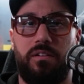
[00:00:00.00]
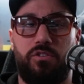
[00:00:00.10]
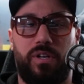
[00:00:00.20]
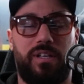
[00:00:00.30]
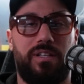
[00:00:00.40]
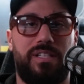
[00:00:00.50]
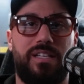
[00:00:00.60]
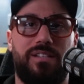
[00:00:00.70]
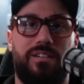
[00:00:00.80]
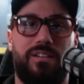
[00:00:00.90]
trick the
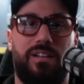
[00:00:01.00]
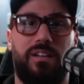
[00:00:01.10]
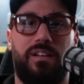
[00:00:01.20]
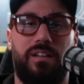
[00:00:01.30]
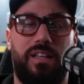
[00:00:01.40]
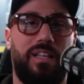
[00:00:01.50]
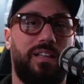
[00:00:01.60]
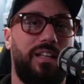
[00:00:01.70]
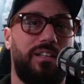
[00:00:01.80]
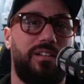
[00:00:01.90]
sensor into
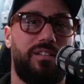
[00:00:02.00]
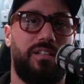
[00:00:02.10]
thinking that there's